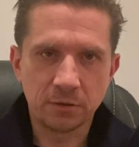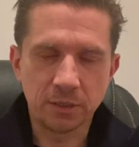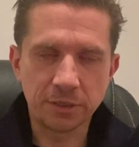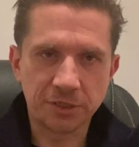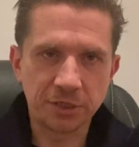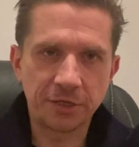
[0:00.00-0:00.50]

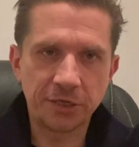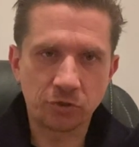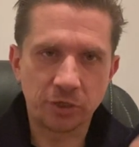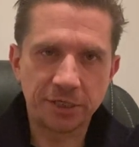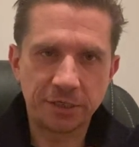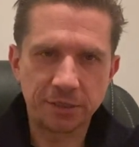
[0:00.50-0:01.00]
and so they
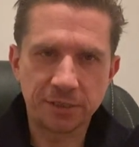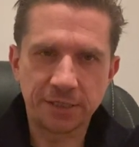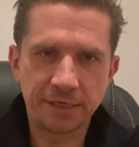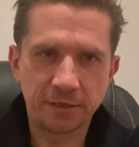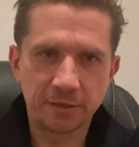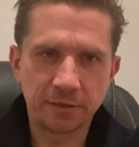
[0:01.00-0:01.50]
try to
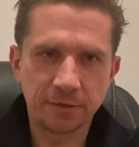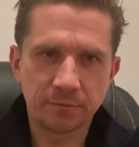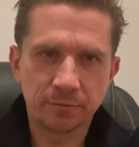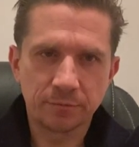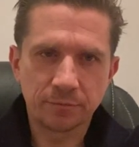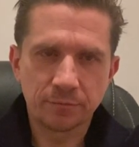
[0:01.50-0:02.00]
conceal
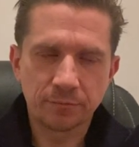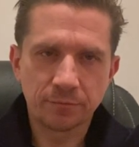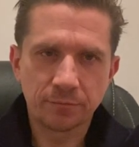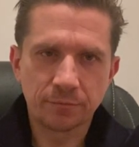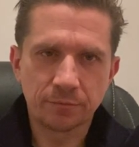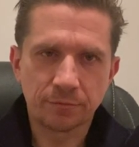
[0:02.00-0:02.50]

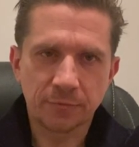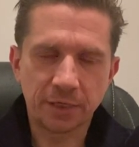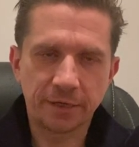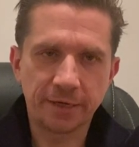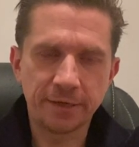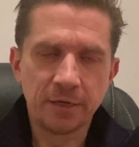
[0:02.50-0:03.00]
it.
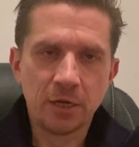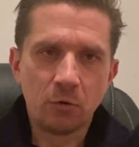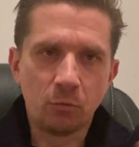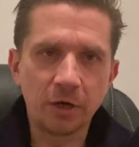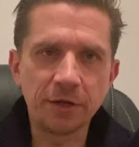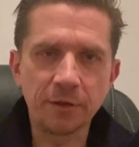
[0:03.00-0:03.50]
Okay? One